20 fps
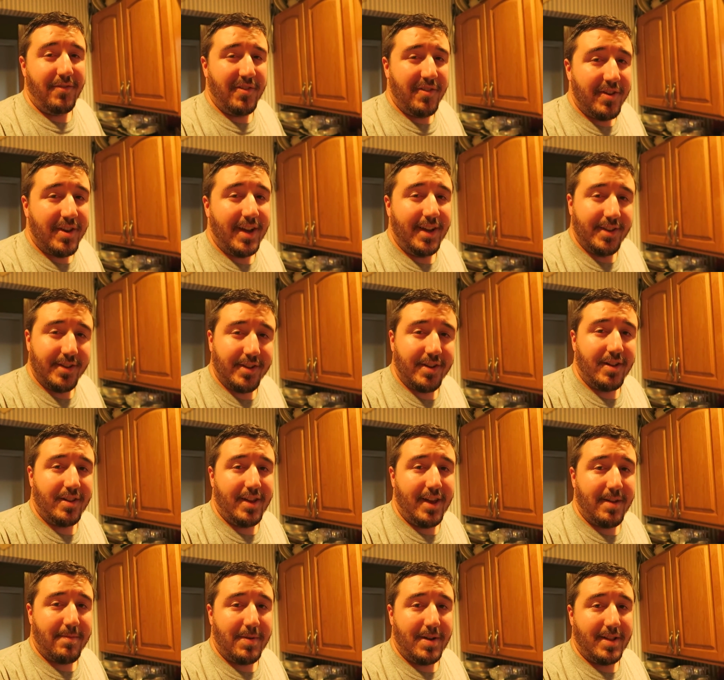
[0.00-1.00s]
feeling you guys are going to
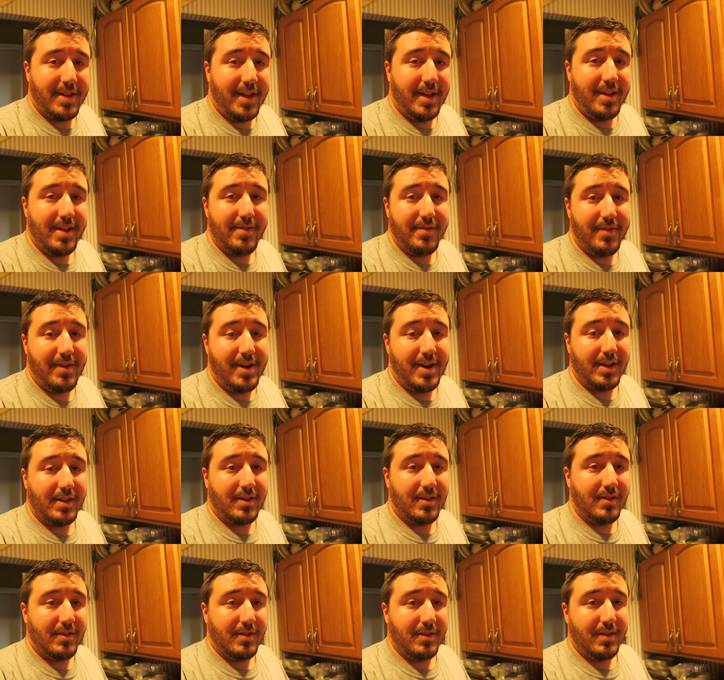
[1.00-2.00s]
like my daily vlogs
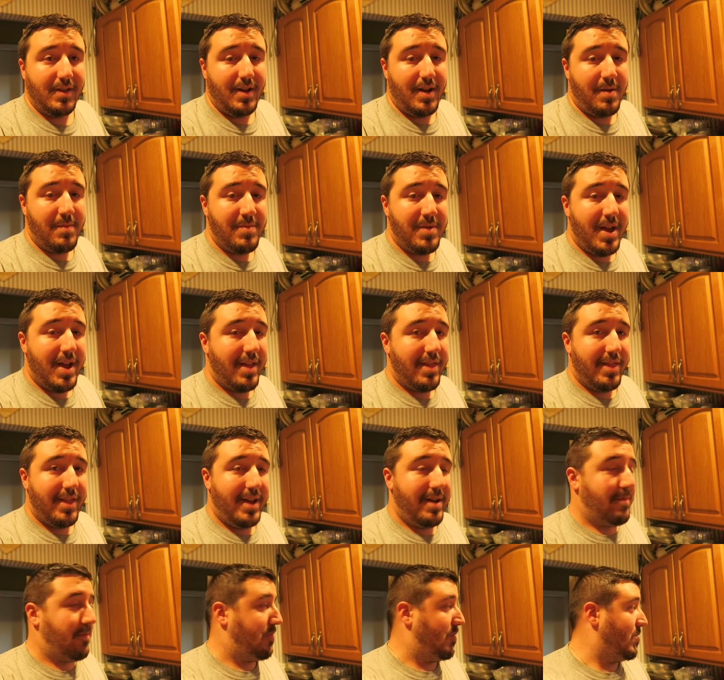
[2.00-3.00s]
because I'm not
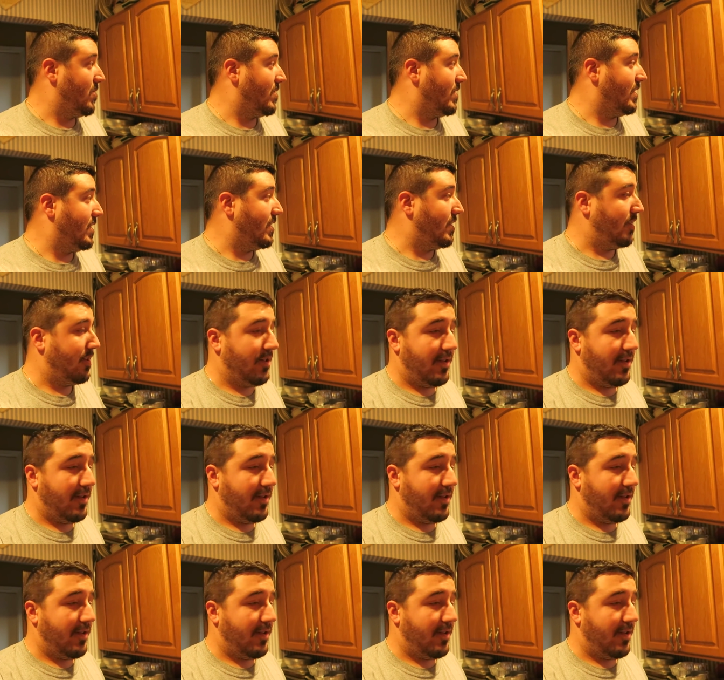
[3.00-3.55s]
that boring.